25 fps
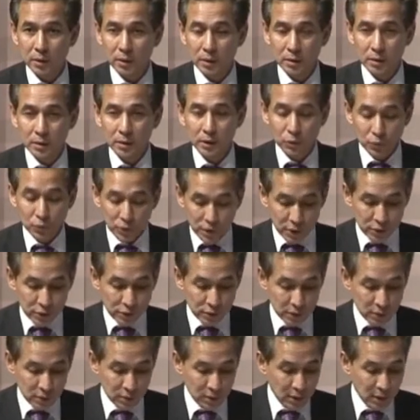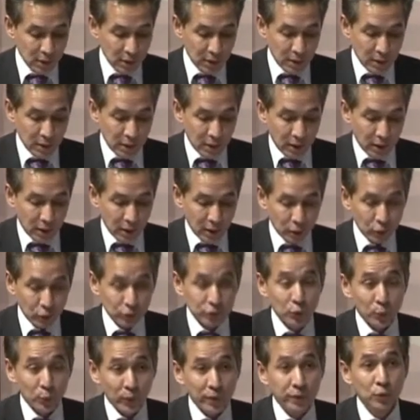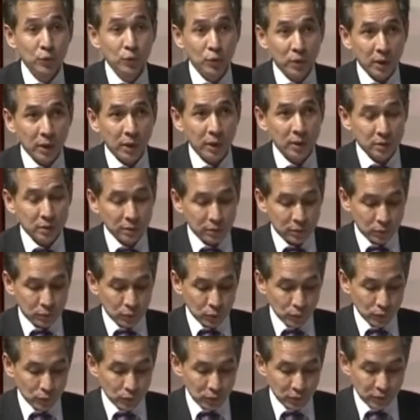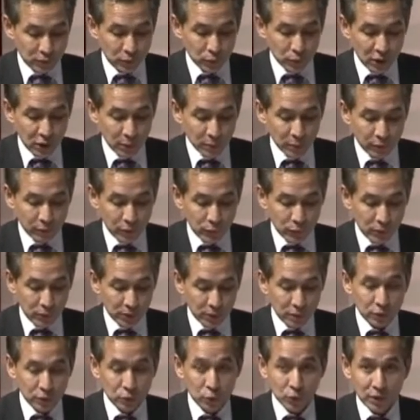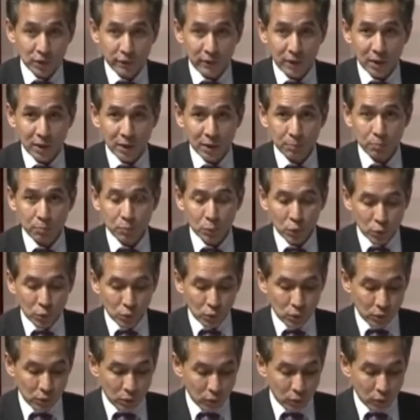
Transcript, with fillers: in Indonesia, and also with UK, just to, just to name a few, this is to develop more